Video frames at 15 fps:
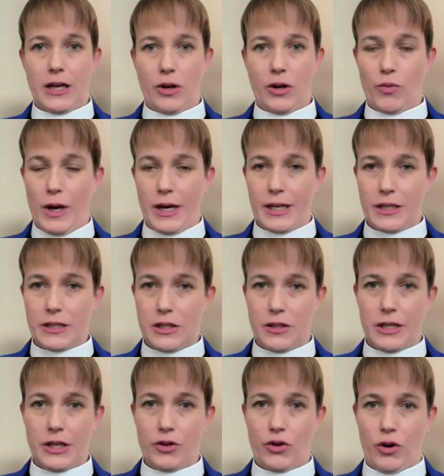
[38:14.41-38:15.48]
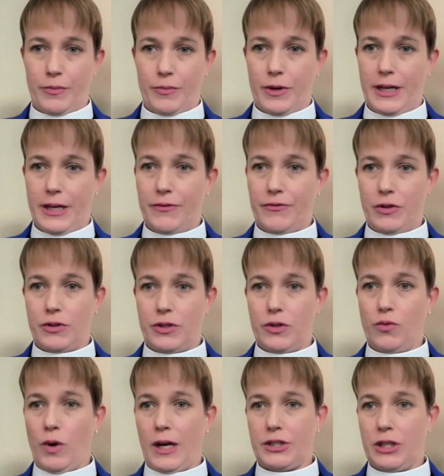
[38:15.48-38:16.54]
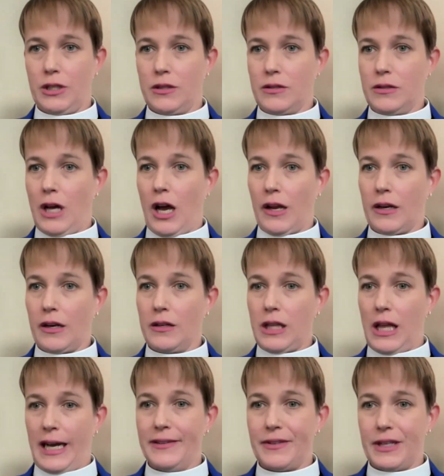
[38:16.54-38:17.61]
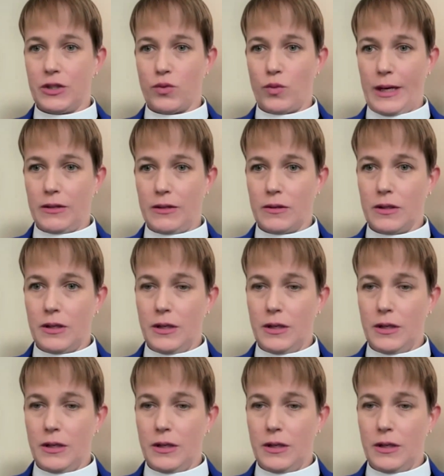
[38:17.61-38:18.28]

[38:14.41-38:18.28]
wanting to incorporate folks who watch it not live as well.